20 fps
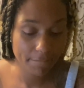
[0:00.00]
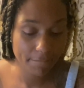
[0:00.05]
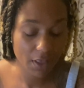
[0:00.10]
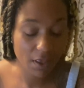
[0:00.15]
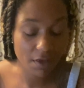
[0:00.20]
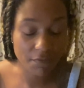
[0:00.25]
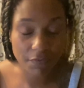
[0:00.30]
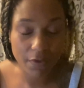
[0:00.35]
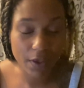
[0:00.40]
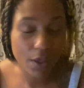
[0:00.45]

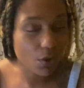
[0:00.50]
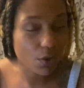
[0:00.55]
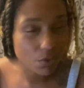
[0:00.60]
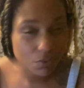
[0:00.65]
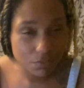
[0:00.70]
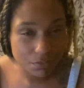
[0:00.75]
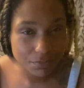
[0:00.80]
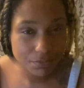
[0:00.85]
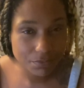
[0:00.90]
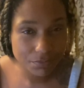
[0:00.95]
it failed.
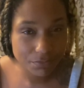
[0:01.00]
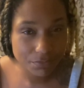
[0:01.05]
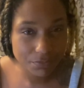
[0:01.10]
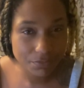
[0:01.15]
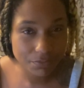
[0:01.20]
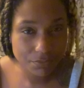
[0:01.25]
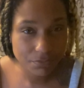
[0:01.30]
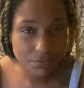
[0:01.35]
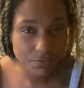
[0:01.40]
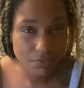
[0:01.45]

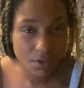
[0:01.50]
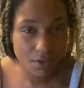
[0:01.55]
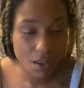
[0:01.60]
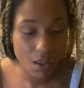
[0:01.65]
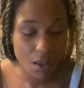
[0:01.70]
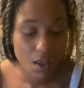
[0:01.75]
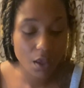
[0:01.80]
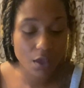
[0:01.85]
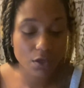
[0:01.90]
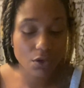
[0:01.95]

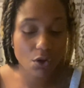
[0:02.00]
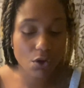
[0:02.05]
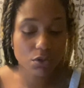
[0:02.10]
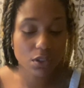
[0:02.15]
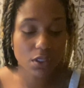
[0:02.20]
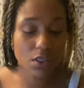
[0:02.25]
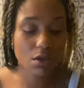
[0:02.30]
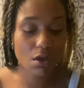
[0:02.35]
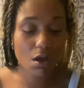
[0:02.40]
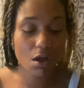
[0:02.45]
It
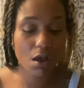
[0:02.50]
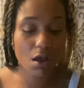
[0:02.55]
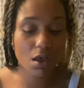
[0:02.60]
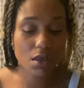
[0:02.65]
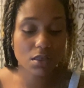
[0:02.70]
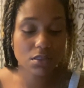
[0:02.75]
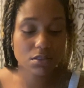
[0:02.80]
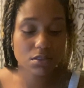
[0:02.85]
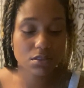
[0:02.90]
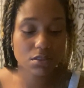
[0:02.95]
only
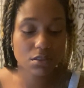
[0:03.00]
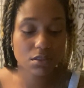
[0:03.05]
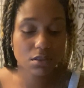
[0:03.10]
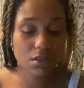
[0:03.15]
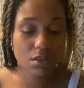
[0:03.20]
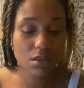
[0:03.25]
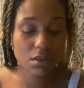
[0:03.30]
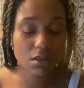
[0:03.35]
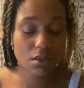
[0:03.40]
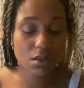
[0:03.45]
caused
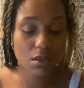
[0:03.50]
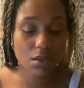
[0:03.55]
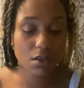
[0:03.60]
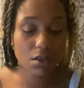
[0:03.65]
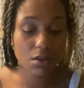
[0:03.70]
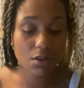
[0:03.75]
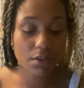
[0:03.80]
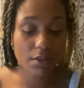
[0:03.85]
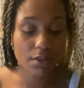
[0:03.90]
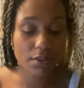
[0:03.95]

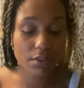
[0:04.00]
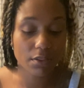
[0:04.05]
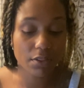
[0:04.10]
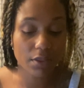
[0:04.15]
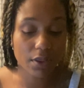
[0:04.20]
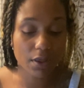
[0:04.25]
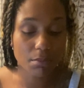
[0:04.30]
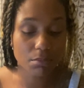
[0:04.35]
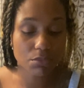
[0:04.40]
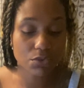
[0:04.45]

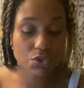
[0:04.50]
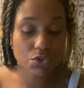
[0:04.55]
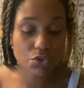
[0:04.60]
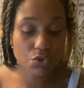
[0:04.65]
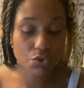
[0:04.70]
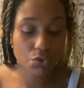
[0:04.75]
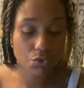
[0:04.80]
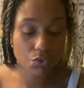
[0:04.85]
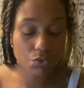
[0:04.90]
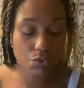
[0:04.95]
them
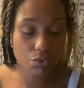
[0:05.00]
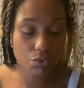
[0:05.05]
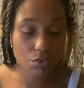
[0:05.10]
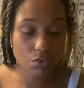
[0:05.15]
to